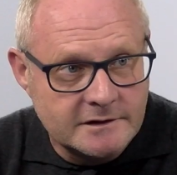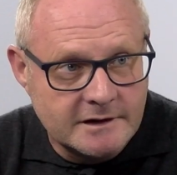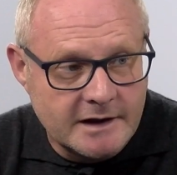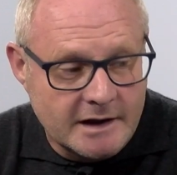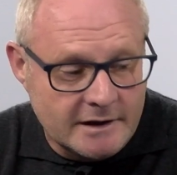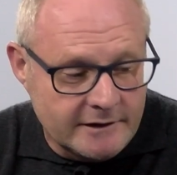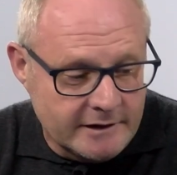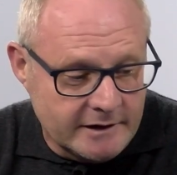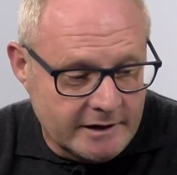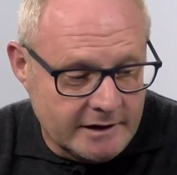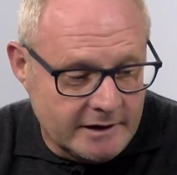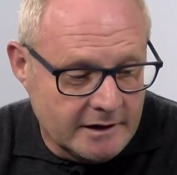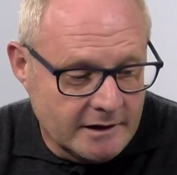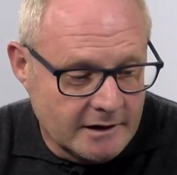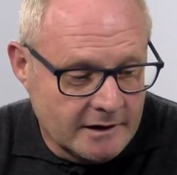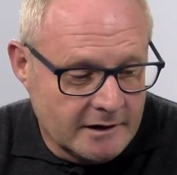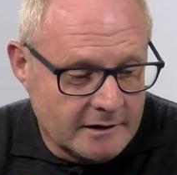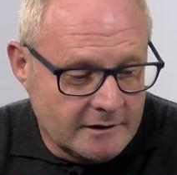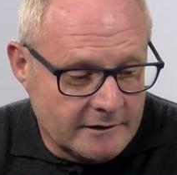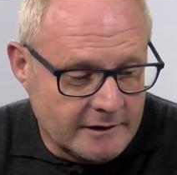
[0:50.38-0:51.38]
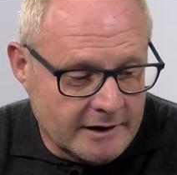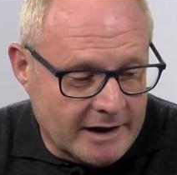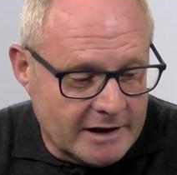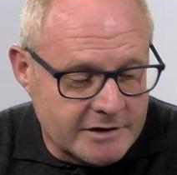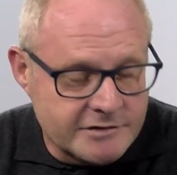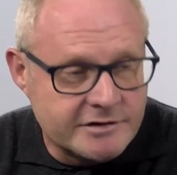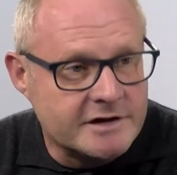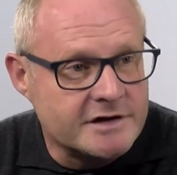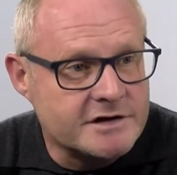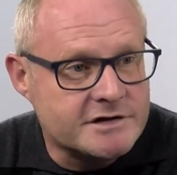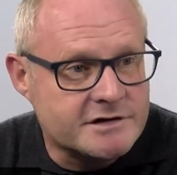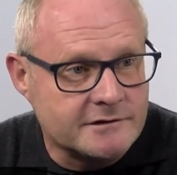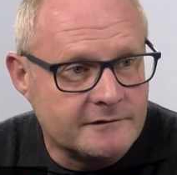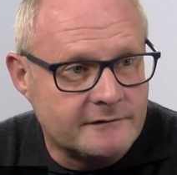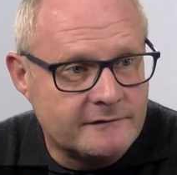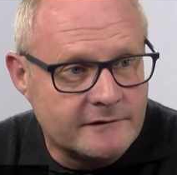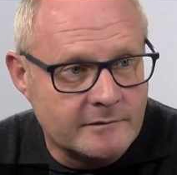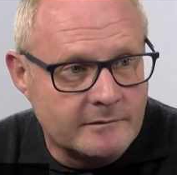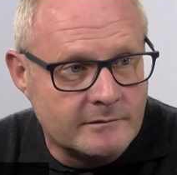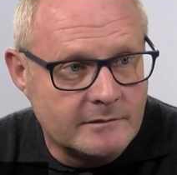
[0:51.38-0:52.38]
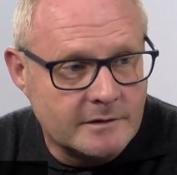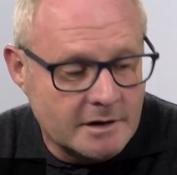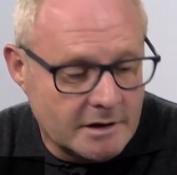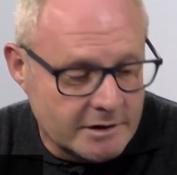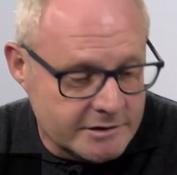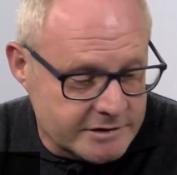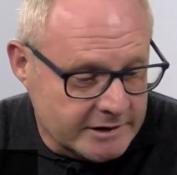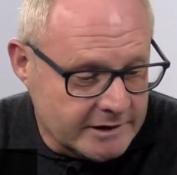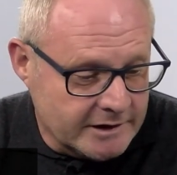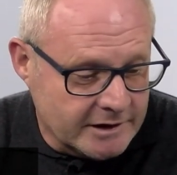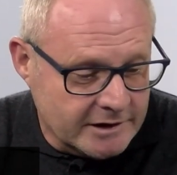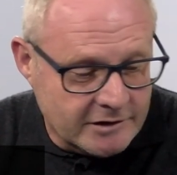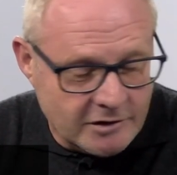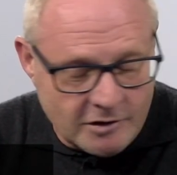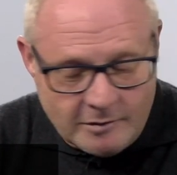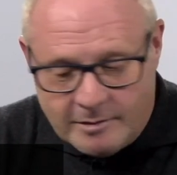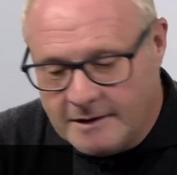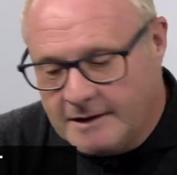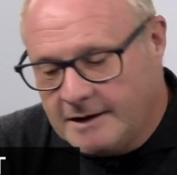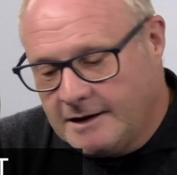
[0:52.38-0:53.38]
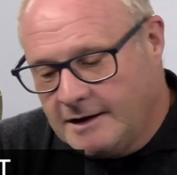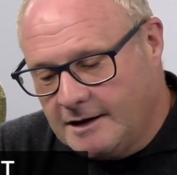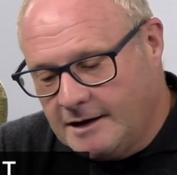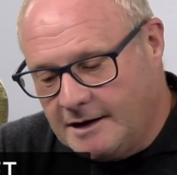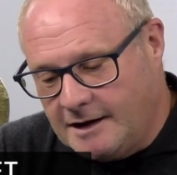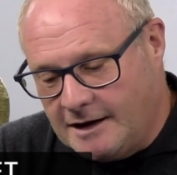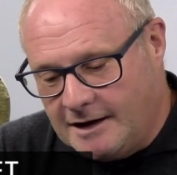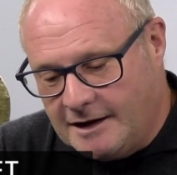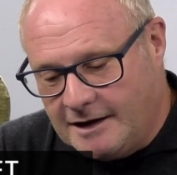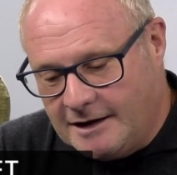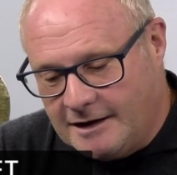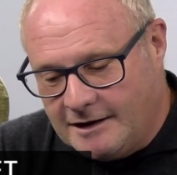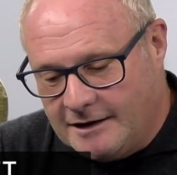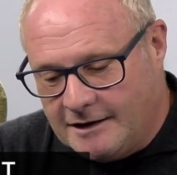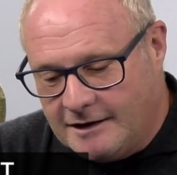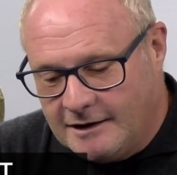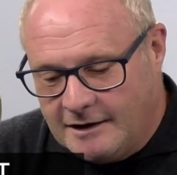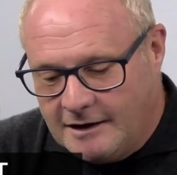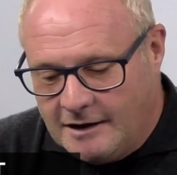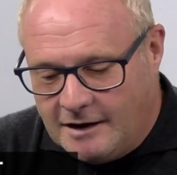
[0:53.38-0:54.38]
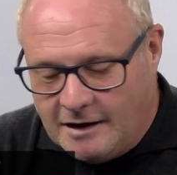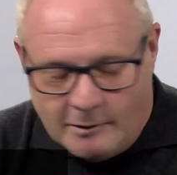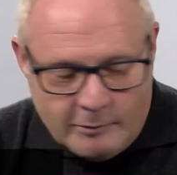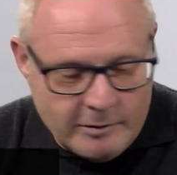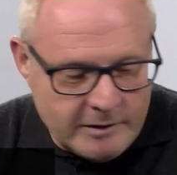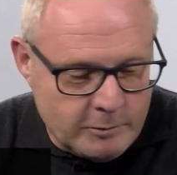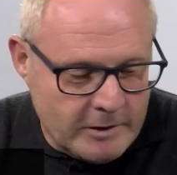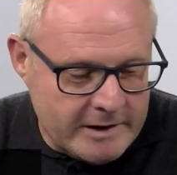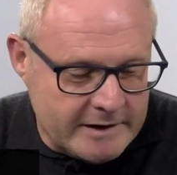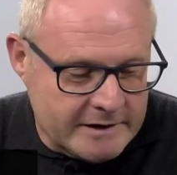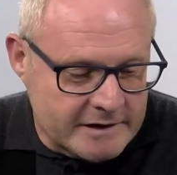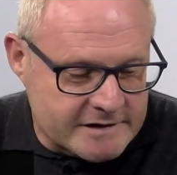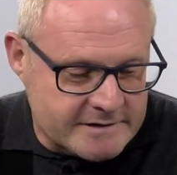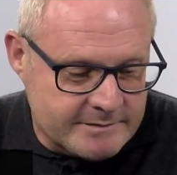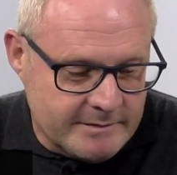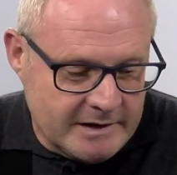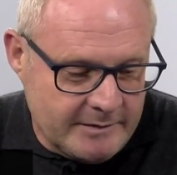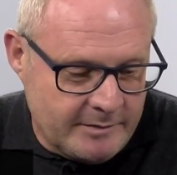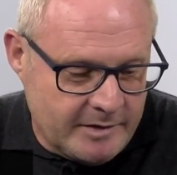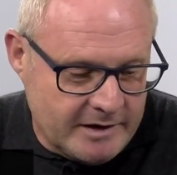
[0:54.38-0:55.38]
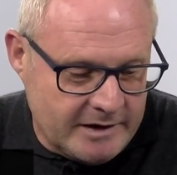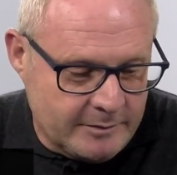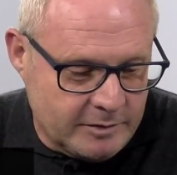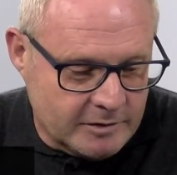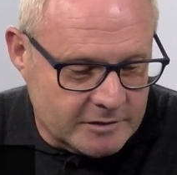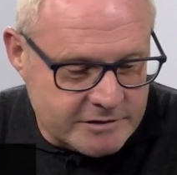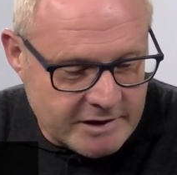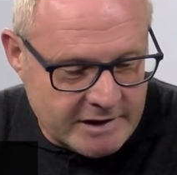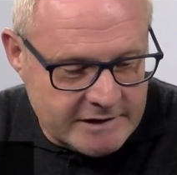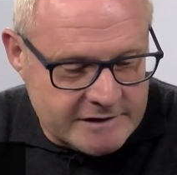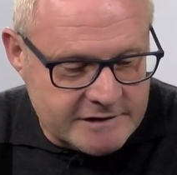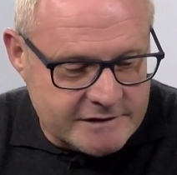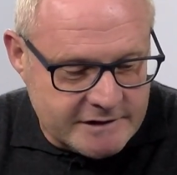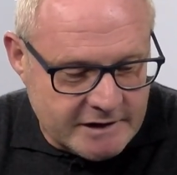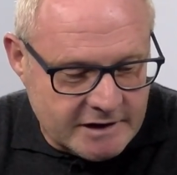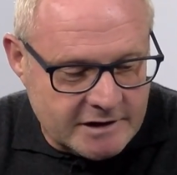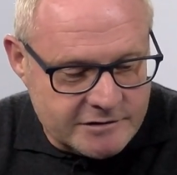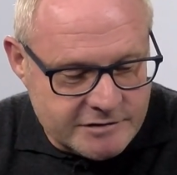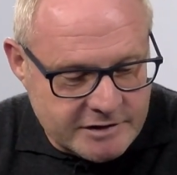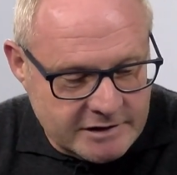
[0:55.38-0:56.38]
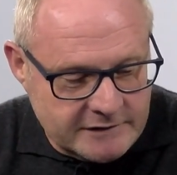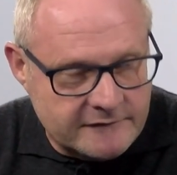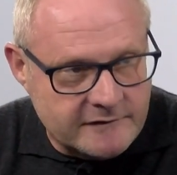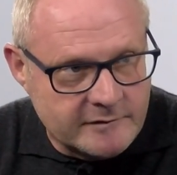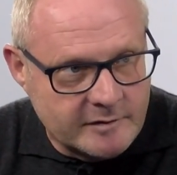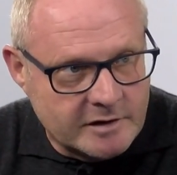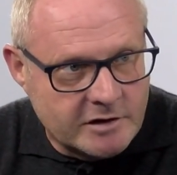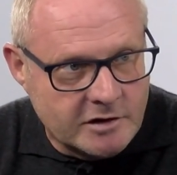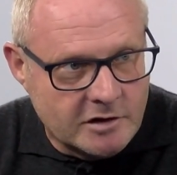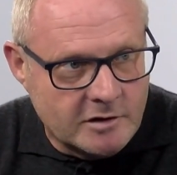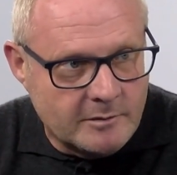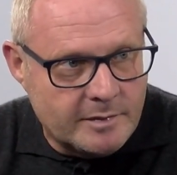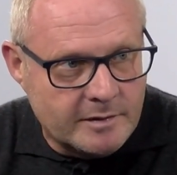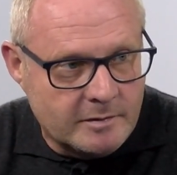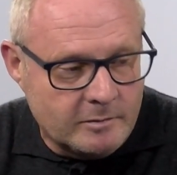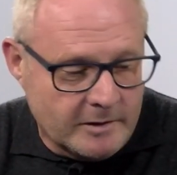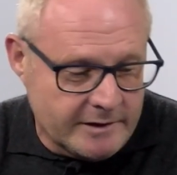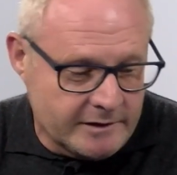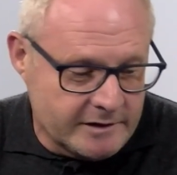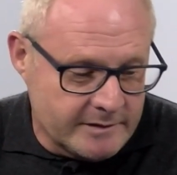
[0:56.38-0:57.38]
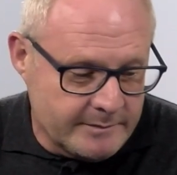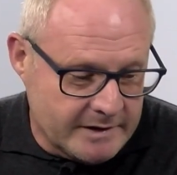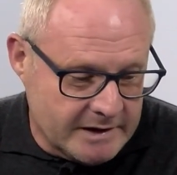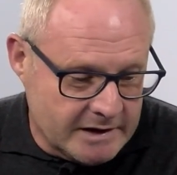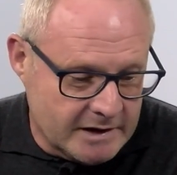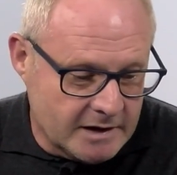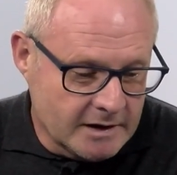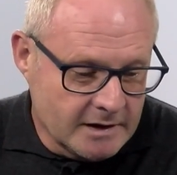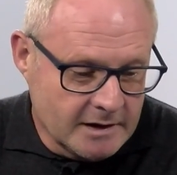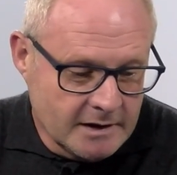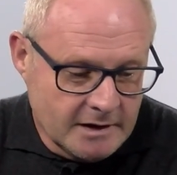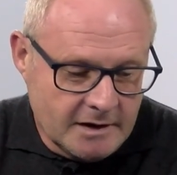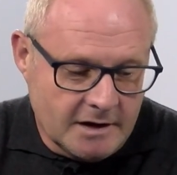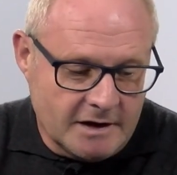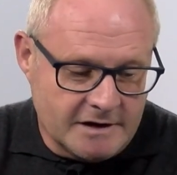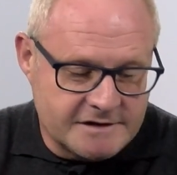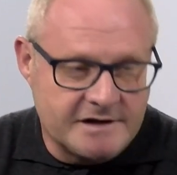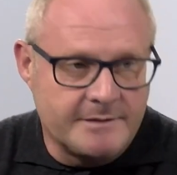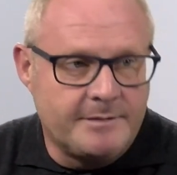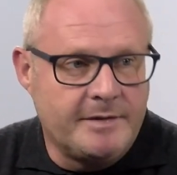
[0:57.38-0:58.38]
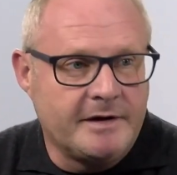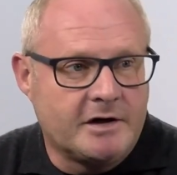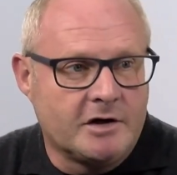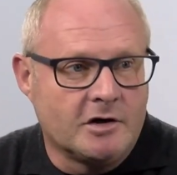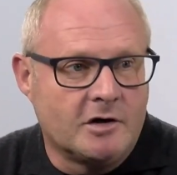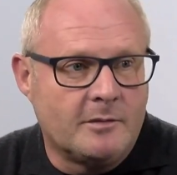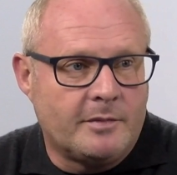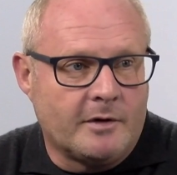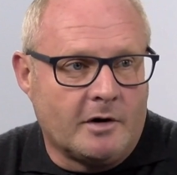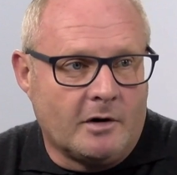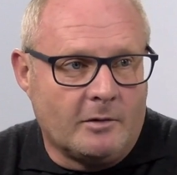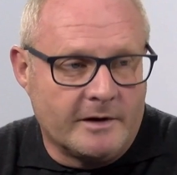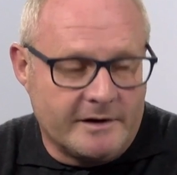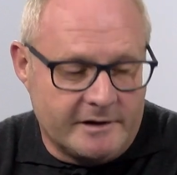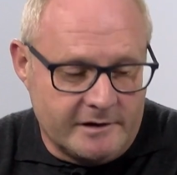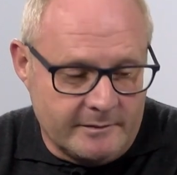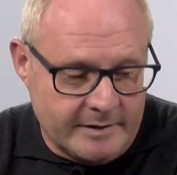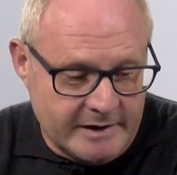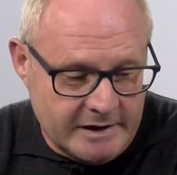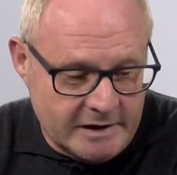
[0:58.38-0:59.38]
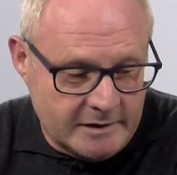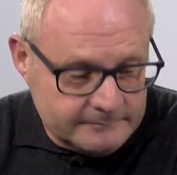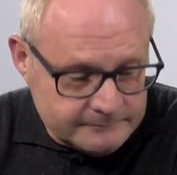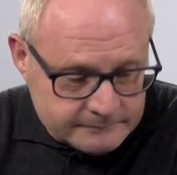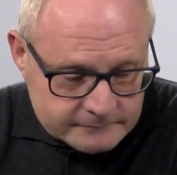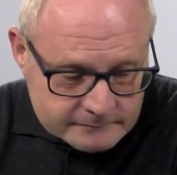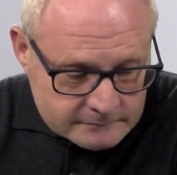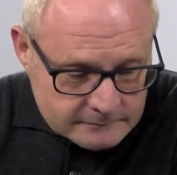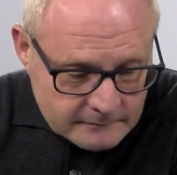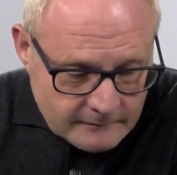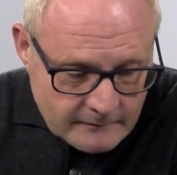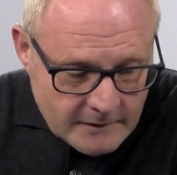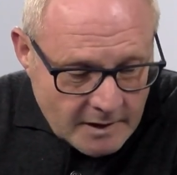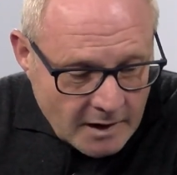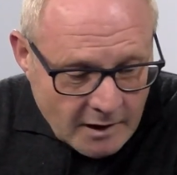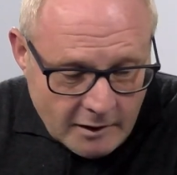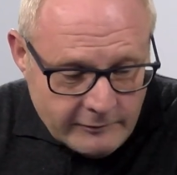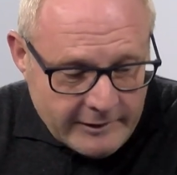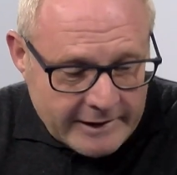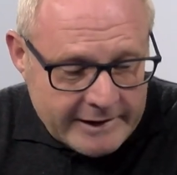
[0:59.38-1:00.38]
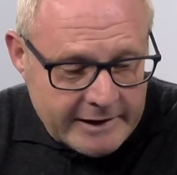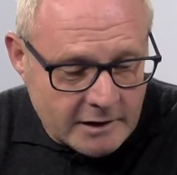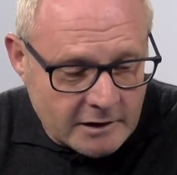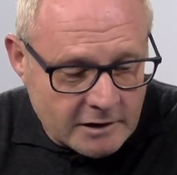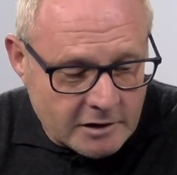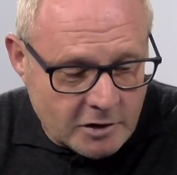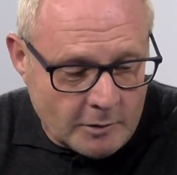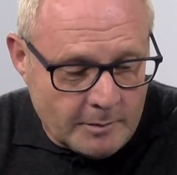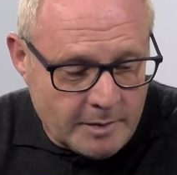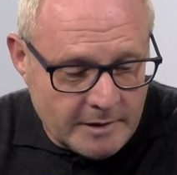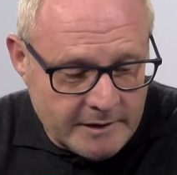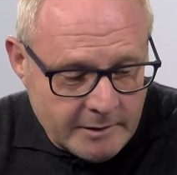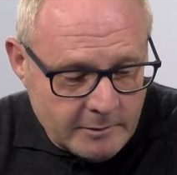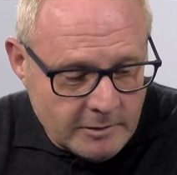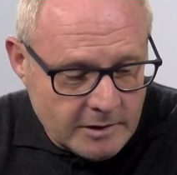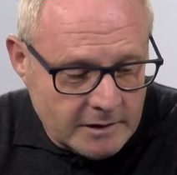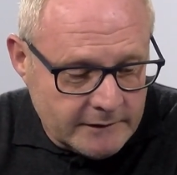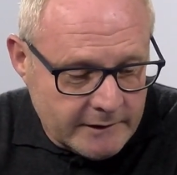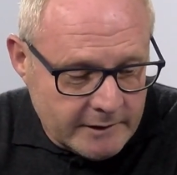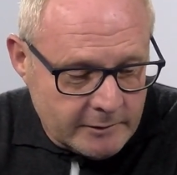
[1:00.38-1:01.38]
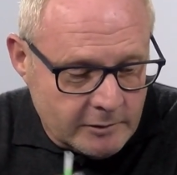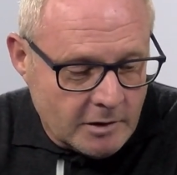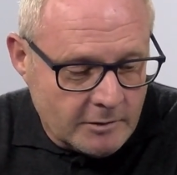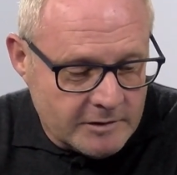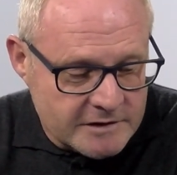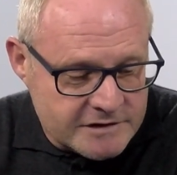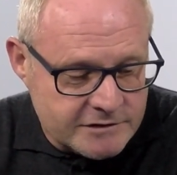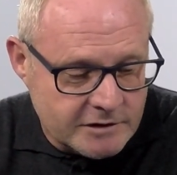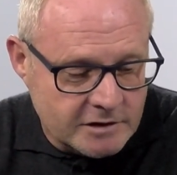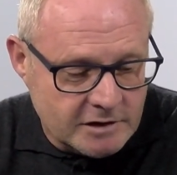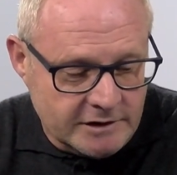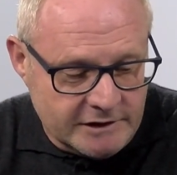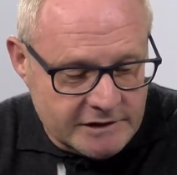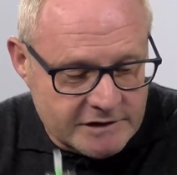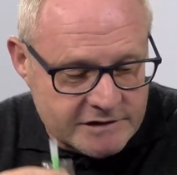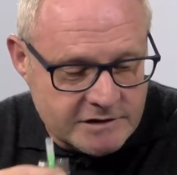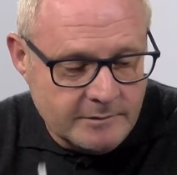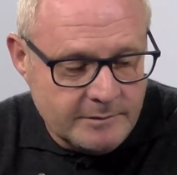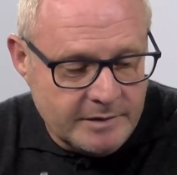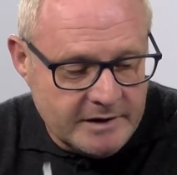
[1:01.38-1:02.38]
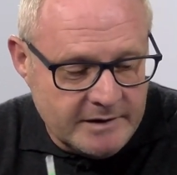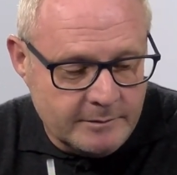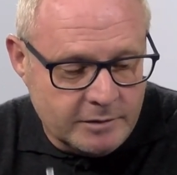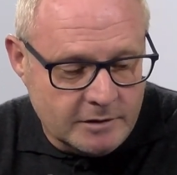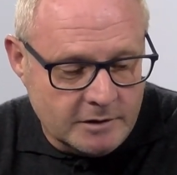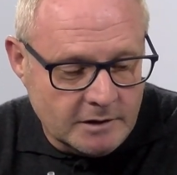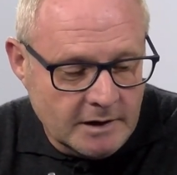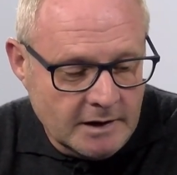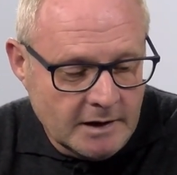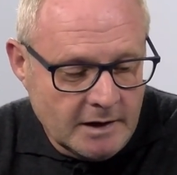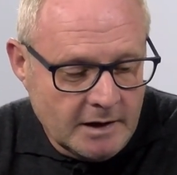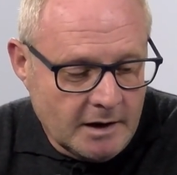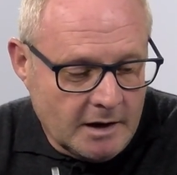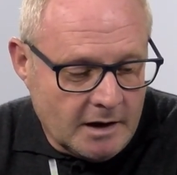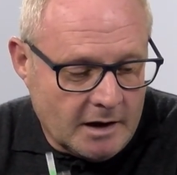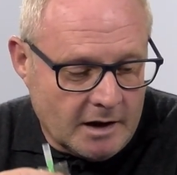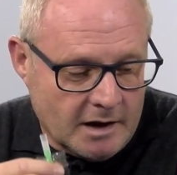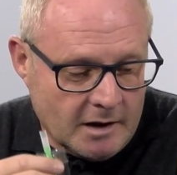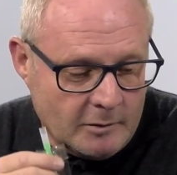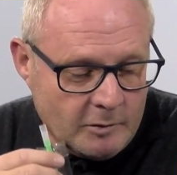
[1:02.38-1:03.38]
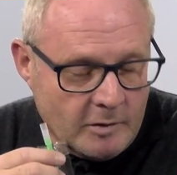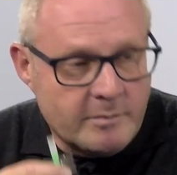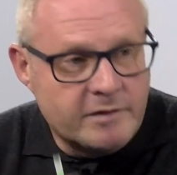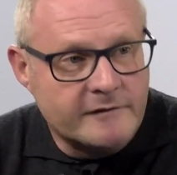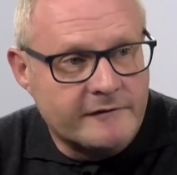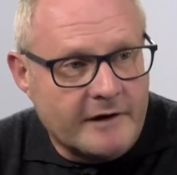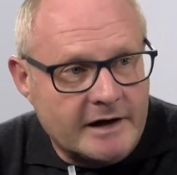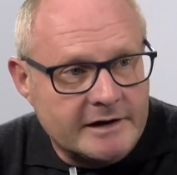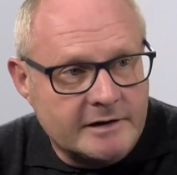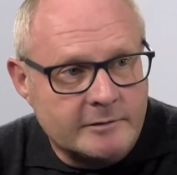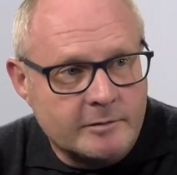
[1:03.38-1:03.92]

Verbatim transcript: get the, the hydration from a drinking cup. Uh, and we'd witnessed many people trying to take a drink from a cup, whether it be a, a sippy cup or whether it be a a regular cup, and they were, they were always struggling, and some people uh, were provided